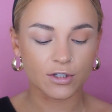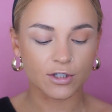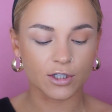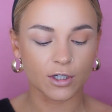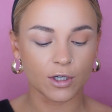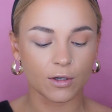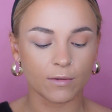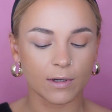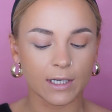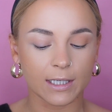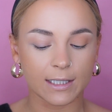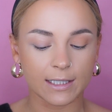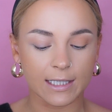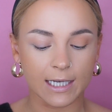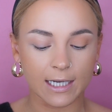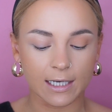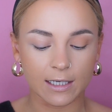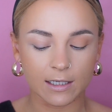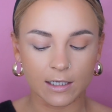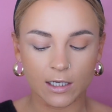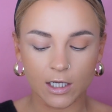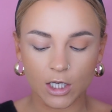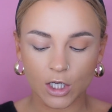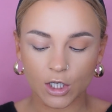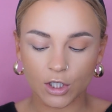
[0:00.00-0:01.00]
So
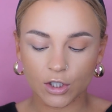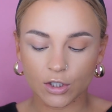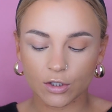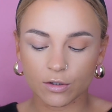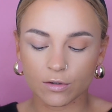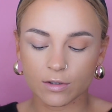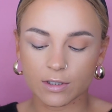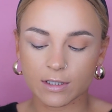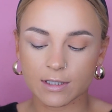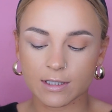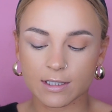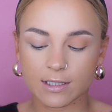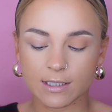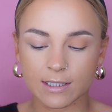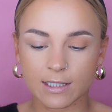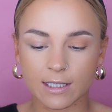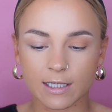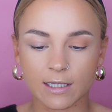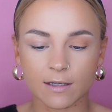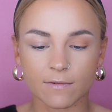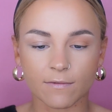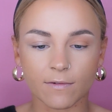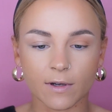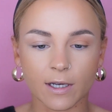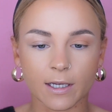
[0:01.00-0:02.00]
again, you can
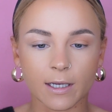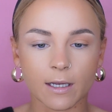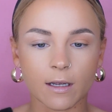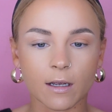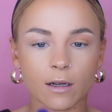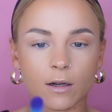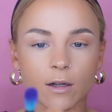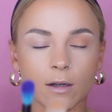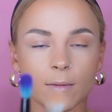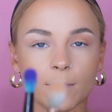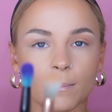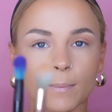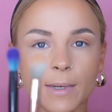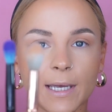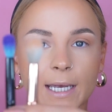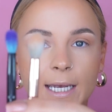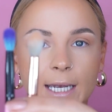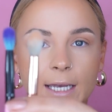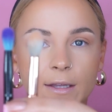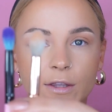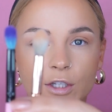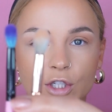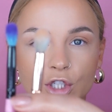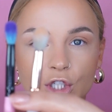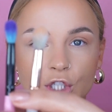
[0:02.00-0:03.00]
see if I
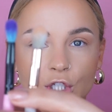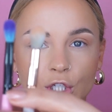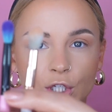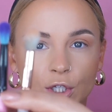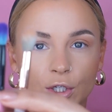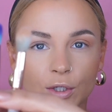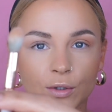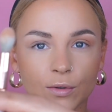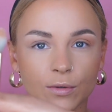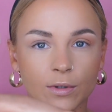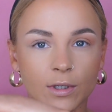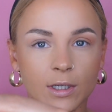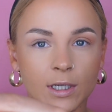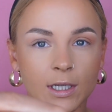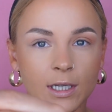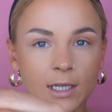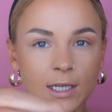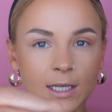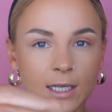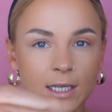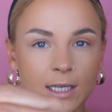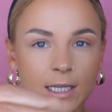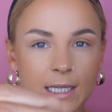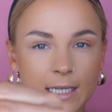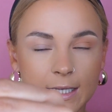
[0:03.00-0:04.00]
compare the two,
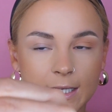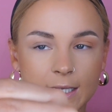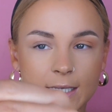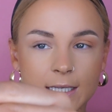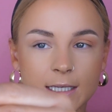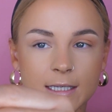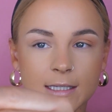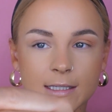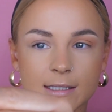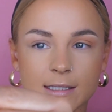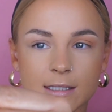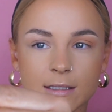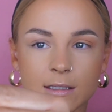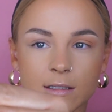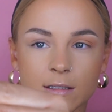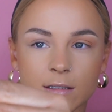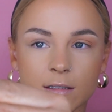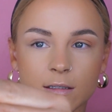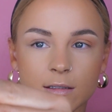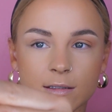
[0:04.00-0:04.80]
it is